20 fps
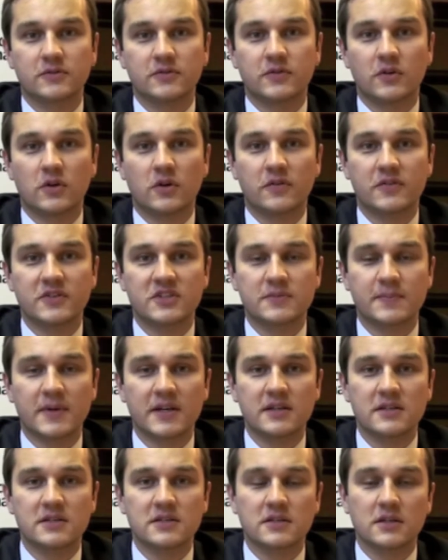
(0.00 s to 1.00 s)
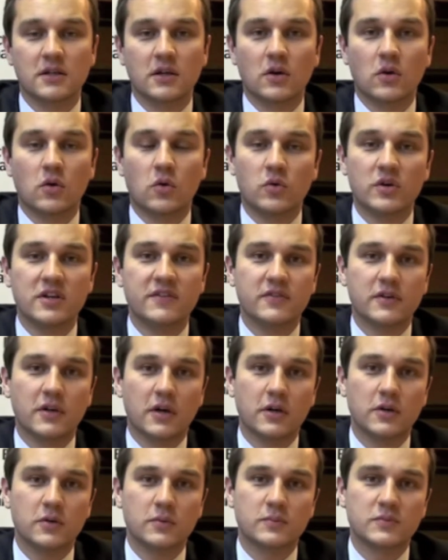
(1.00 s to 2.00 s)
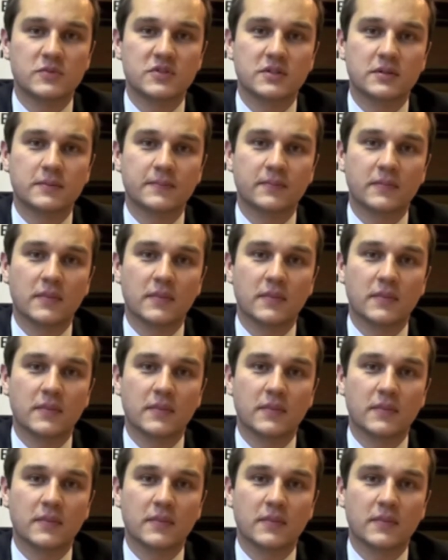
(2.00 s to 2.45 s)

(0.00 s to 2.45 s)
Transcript: for office space or even homes.